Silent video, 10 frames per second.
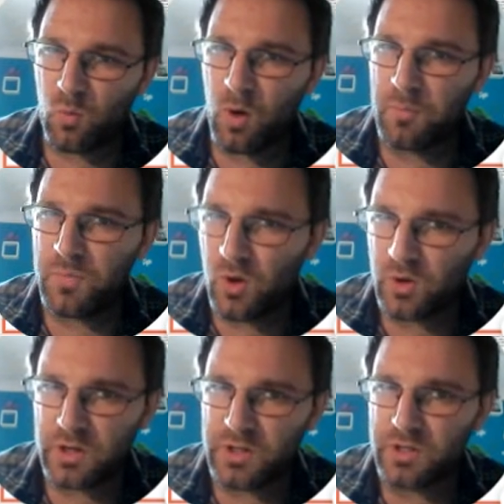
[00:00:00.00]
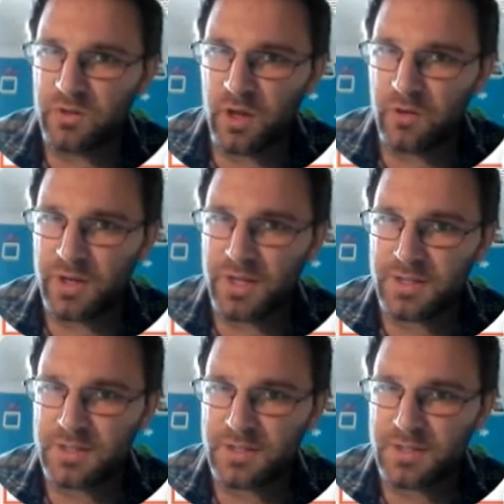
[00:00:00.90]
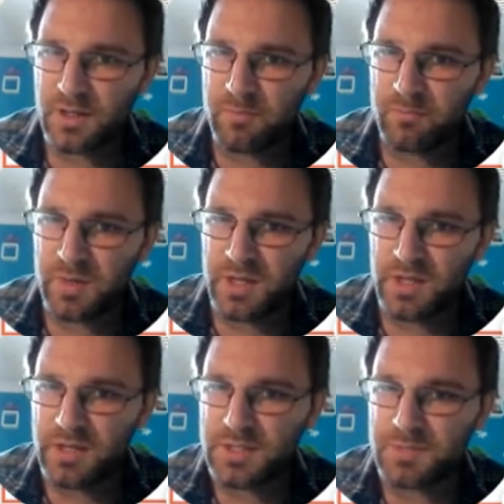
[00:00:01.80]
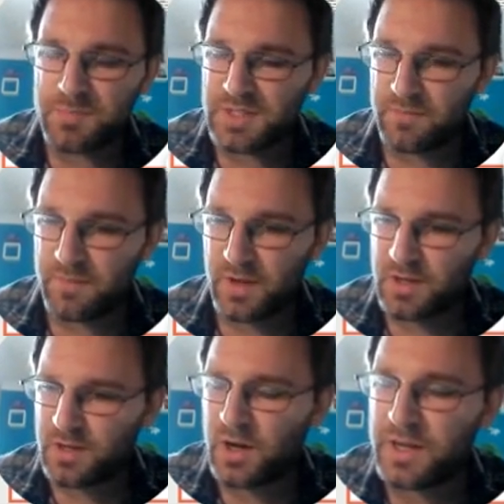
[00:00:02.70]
What I'm not going to do though is be specific.